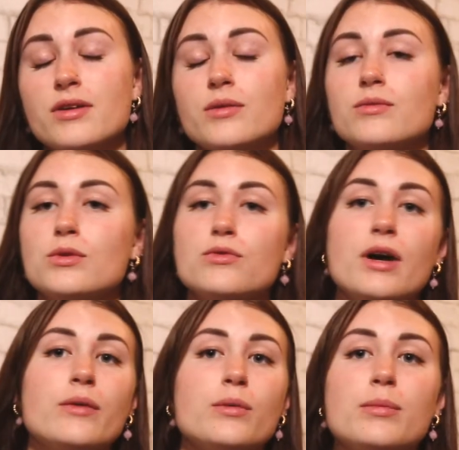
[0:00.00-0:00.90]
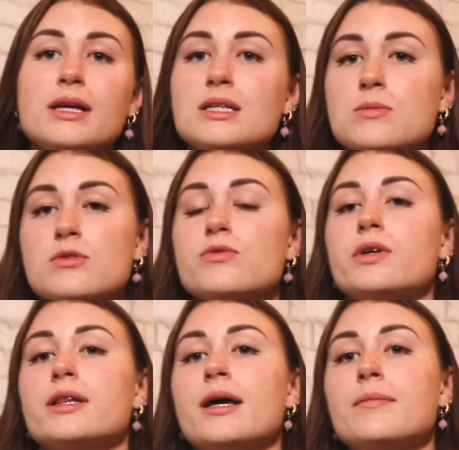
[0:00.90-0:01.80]
and you'll find replacements for
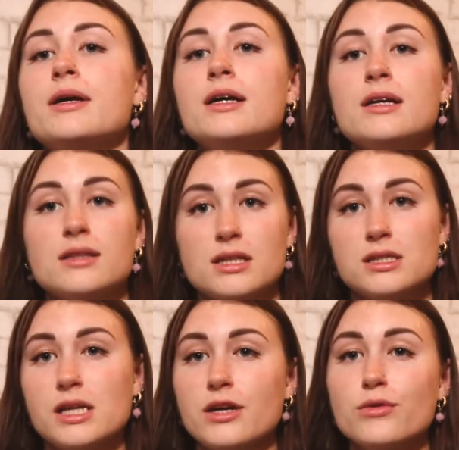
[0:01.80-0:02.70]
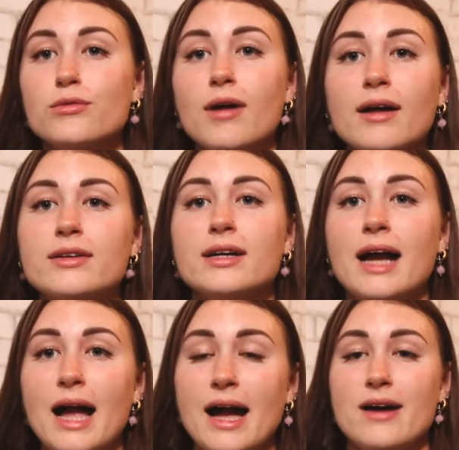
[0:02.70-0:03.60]
them, things that you'd rather
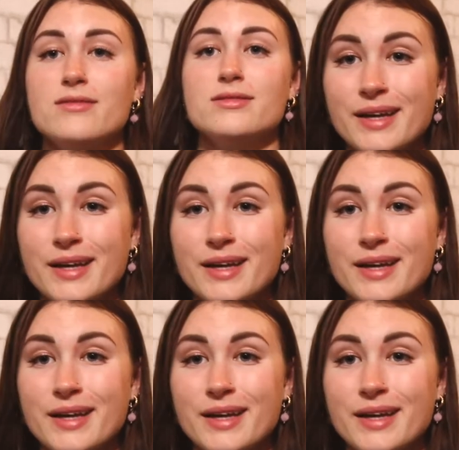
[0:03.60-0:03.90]
have.